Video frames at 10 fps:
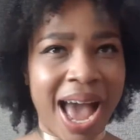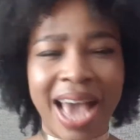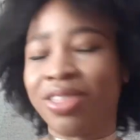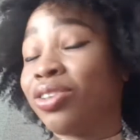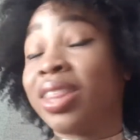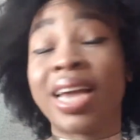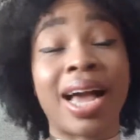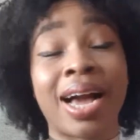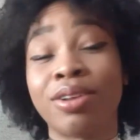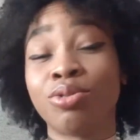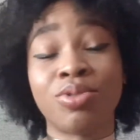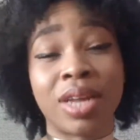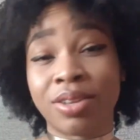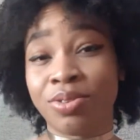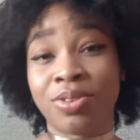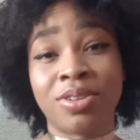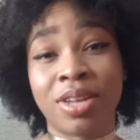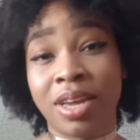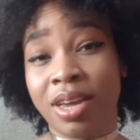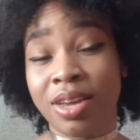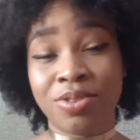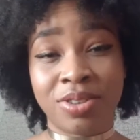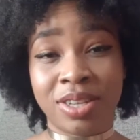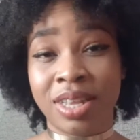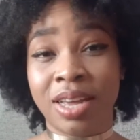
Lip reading: I don't think I can do that using